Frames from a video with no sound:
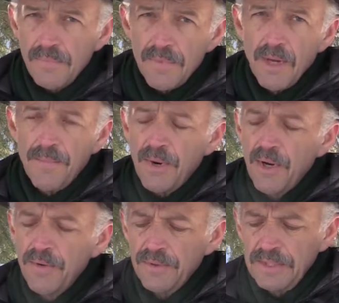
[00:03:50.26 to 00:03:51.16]

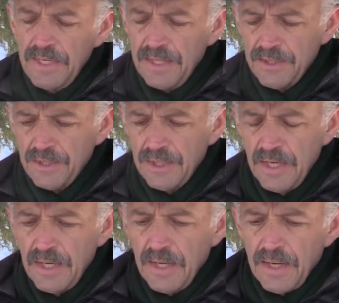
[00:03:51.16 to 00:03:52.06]
upon release,
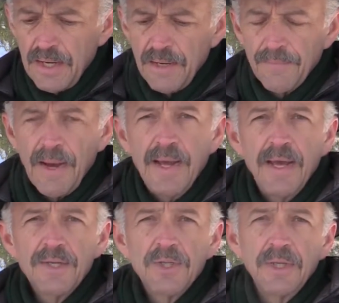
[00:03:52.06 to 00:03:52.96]
I
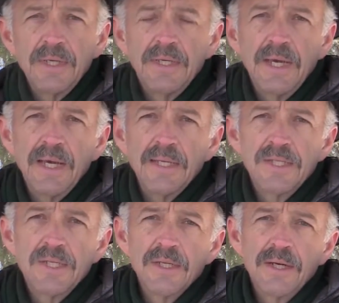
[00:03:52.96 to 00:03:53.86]
actually
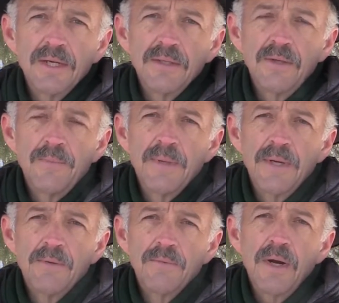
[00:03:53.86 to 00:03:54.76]
get a little bit
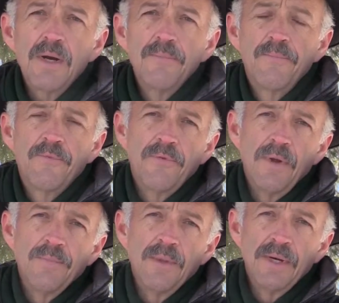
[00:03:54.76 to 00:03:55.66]
of rub
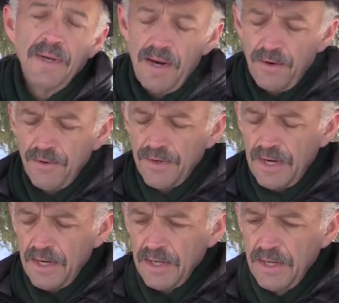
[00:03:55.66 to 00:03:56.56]
from the arrow
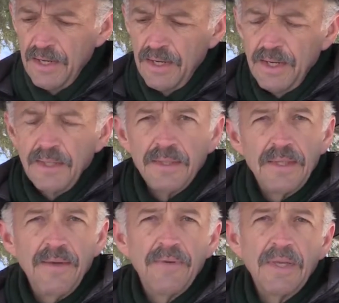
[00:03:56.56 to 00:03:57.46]
knock
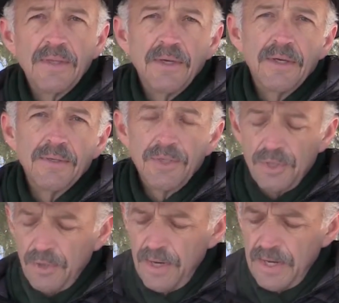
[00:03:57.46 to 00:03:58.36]
leaving the
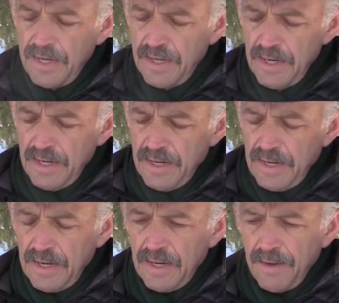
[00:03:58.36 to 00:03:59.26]
string,
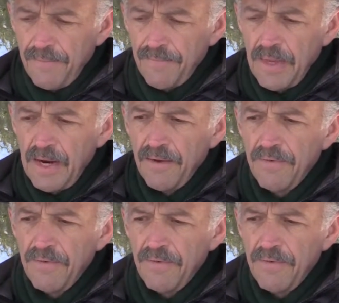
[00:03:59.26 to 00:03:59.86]
and I've